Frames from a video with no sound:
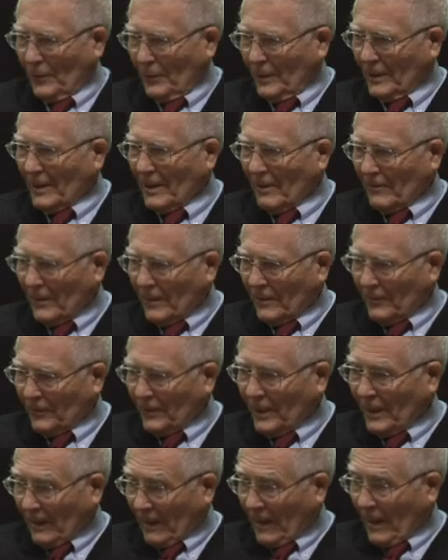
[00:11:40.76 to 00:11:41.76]
doing their own
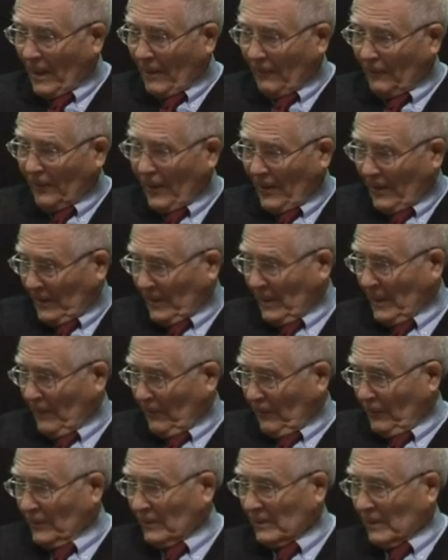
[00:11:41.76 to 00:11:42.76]
thing.
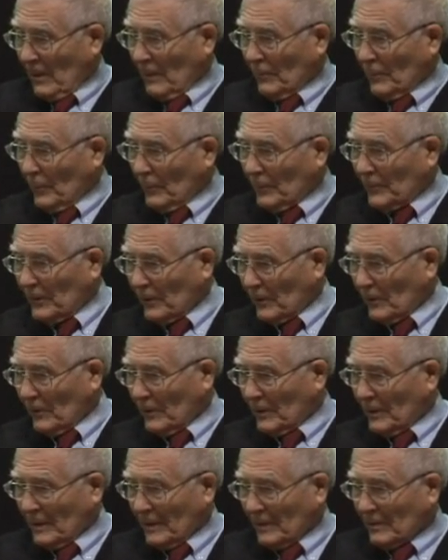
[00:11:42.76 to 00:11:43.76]
Faraday, for example, was a
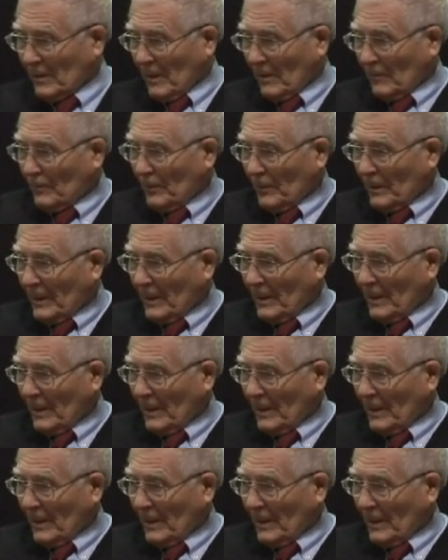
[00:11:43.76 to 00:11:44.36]
good example.